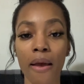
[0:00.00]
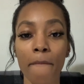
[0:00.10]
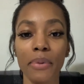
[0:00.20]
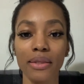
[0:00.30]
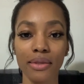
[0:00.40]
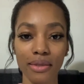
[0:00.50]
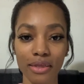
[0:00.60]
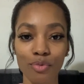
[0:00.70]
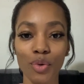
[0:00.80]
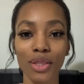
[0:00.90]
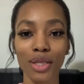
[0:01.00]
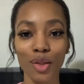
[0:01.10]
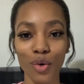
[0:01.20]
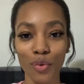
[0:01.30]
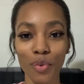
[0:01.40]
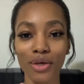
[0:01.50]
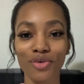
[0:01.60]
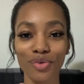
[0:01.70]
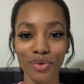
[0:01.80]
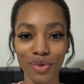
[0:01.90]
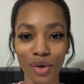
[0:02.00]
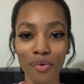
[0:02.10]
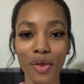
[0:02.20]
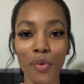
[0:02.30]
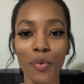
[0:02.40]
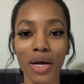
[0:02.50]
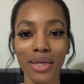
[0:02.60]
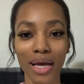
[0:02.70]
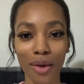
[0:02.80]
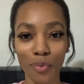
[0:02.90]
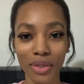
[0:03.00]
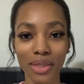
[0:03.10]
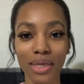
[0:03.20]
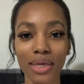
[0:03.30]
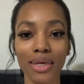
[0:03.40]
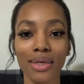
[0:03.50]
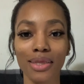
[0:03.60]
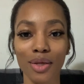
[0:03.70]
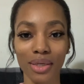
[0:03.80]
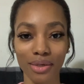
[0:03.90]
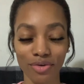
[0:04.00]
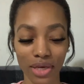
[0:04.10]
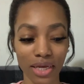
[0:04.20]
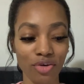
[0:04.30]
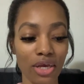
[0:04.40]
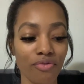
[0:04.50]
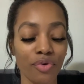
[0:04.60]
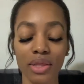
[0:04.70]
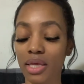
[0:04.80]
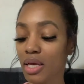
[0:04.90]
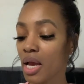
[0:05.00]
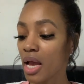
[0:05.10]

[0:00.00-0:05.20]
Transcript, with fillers: But this is what the Lord wants you to know that one night with the king is going to change everything.